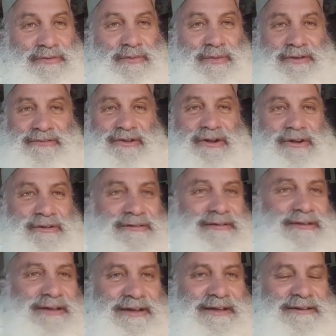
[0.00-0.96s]
You want to talk to
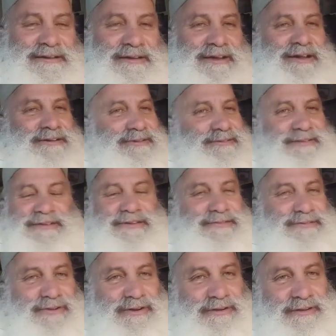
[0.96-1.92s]
God, just like you
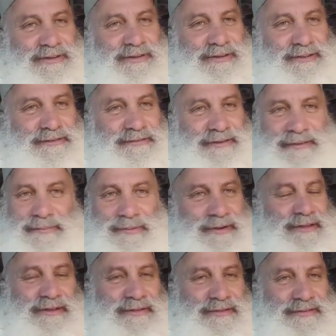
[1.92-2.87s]
talk to
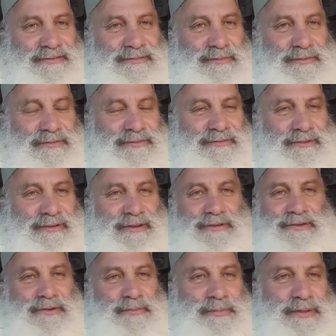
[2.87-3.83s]
anybody else, with all
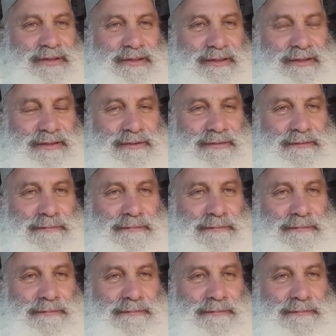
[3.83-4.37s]
your being.